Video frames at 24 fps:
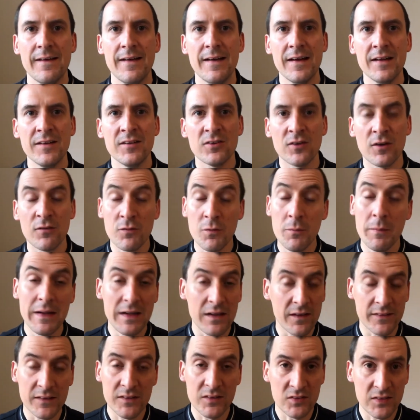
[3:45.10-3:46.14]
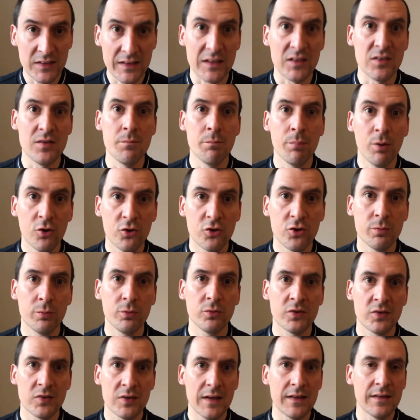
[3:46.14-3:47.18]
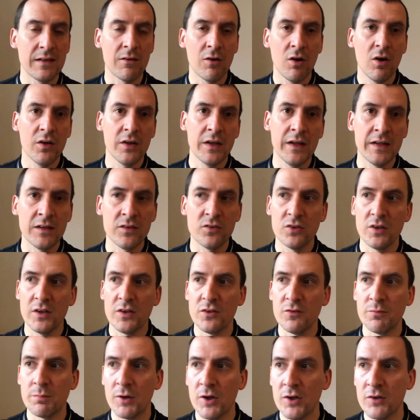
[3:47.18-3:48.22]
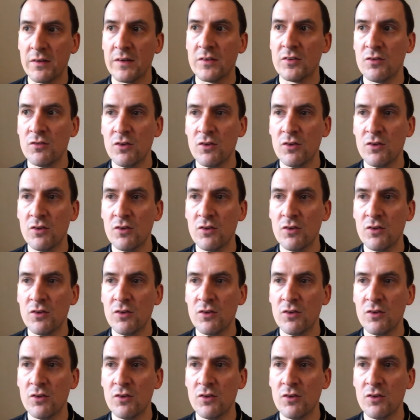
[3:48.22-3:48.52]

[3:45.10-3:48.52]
And so for me, I just think it's impossible to say there aren't any signs of progress.